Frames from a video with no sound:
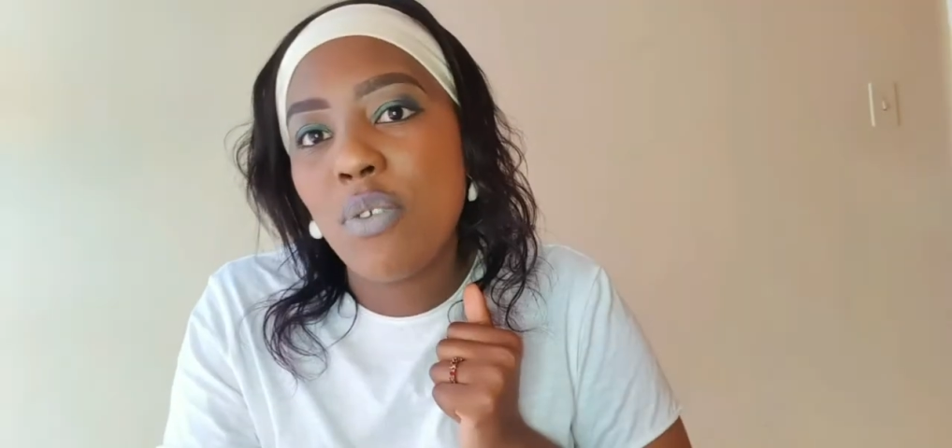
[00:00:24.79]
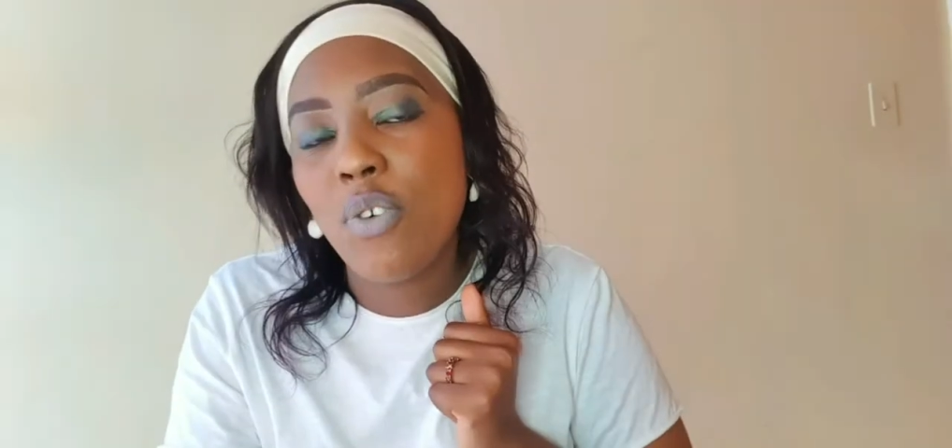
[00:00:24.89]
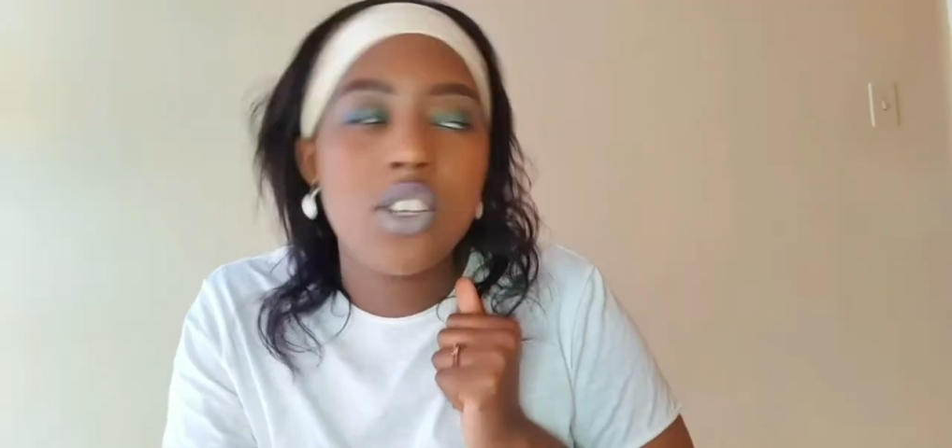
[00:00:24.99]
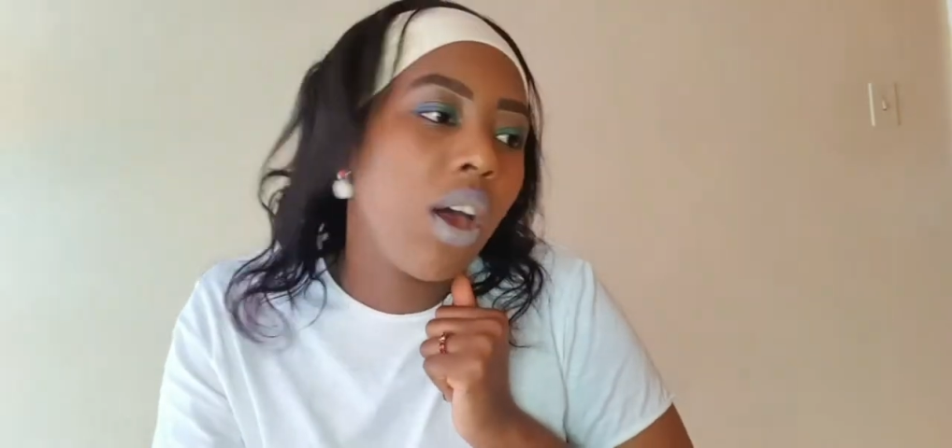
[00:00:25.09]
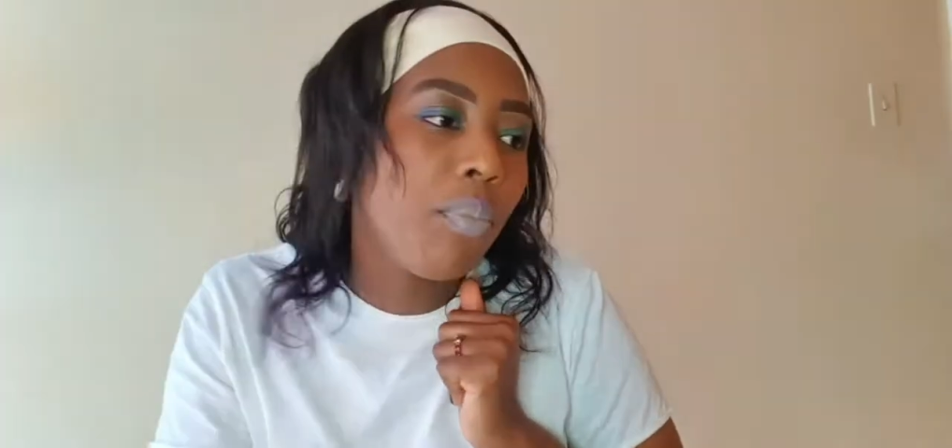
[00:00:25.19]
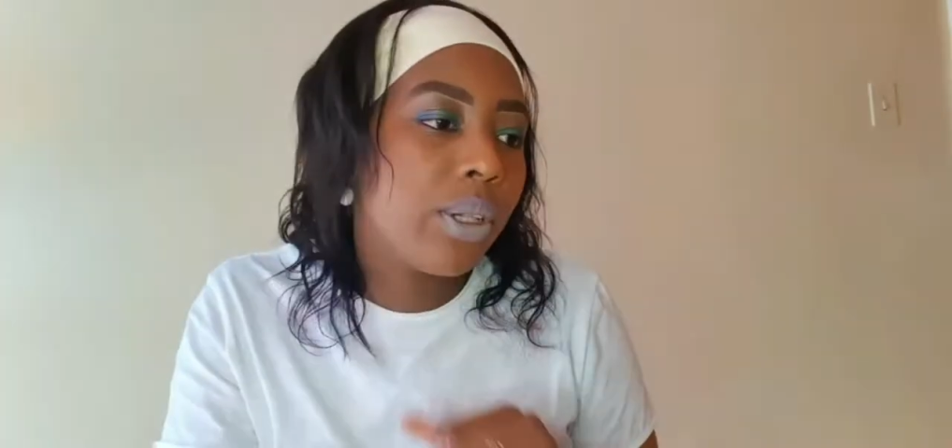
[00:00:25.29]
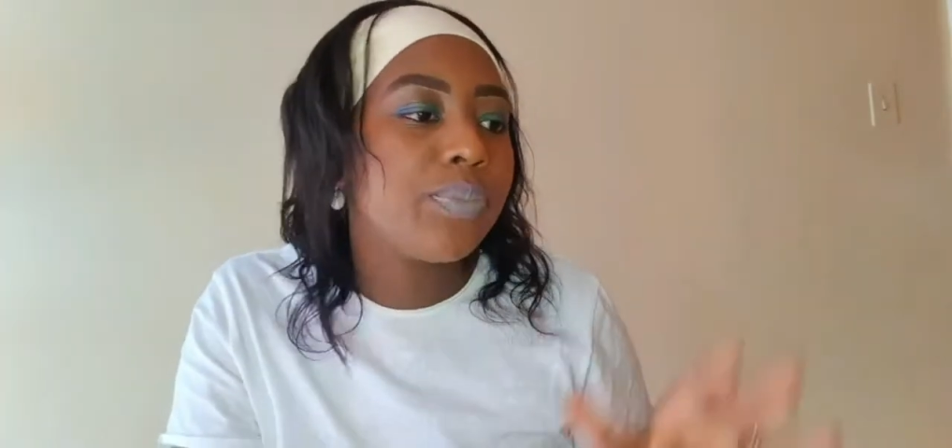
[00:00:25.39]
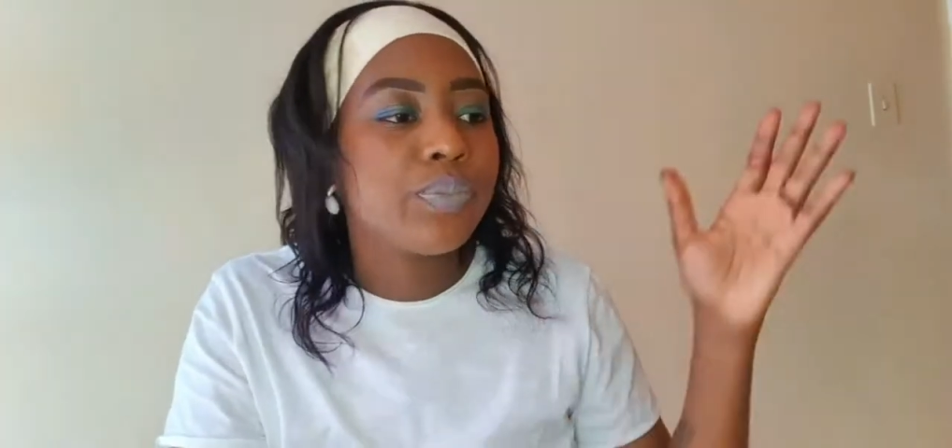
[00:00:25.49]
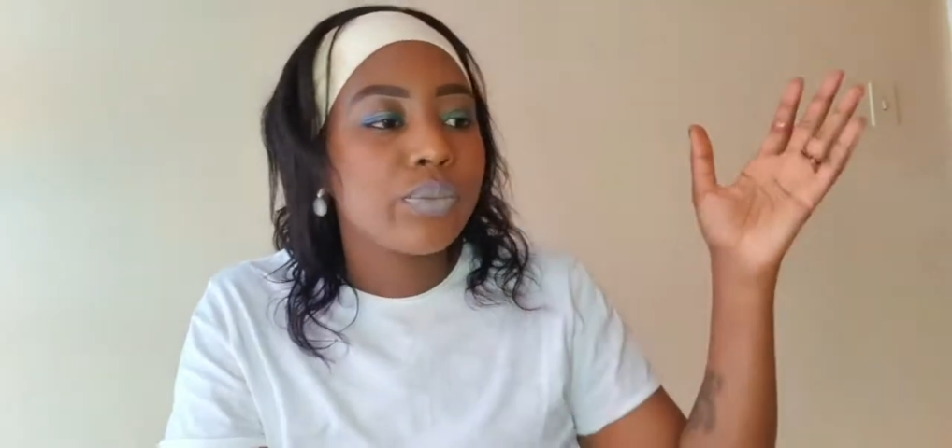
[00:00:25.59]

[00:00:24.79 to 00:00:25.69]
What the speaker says: for example.